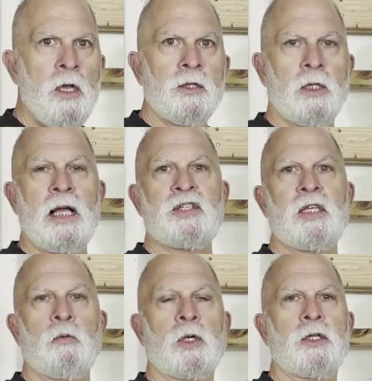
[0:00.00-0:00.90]
The last
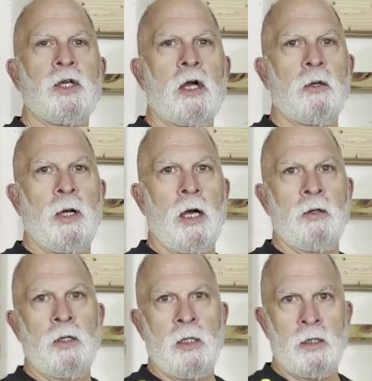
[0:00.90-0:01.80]
thing we're going to talk
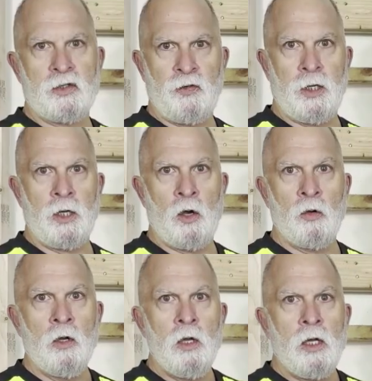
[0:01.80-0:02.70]
about in this
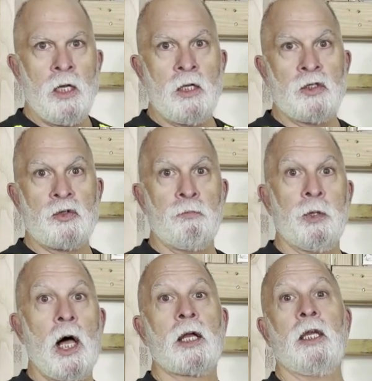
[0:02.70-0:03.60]
video is
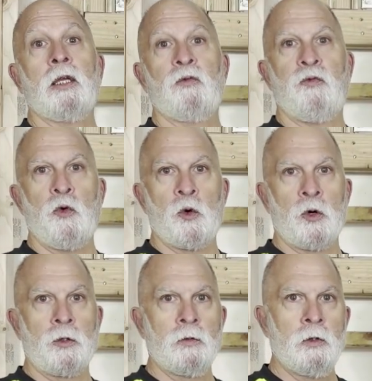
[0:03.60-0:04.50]
blocking
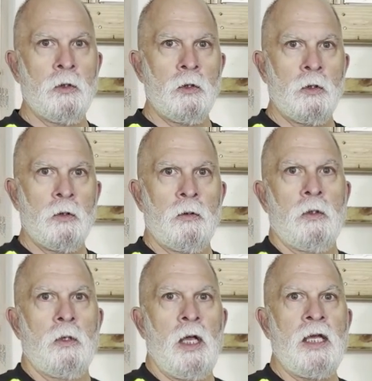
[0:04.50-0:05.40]
for
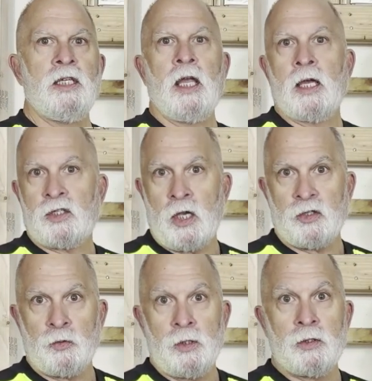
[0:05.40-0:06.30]
ADA
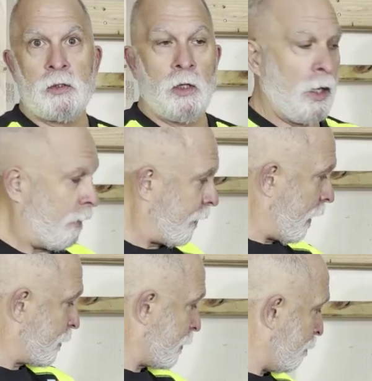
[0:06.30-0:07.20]
accessories. I've
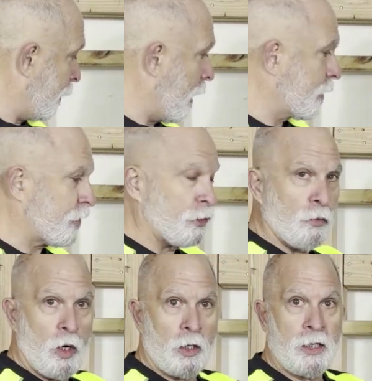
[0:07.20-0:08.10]
got some blocks in the
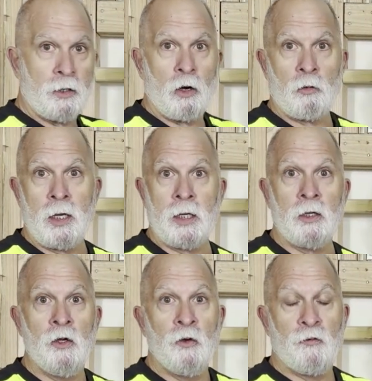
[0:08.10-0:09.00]
wall here already
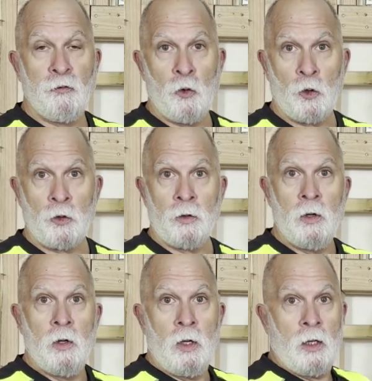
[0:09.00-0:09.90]
for
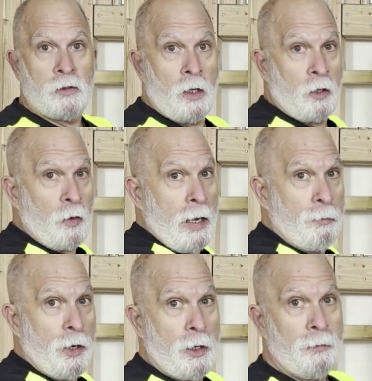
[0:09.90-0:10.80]
a grab
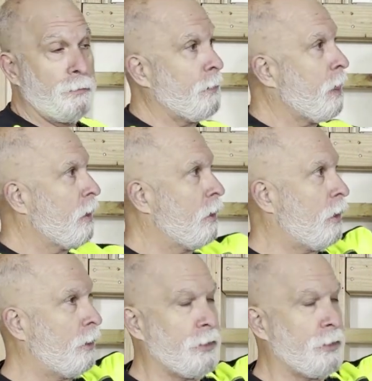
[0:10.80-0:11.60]
bar on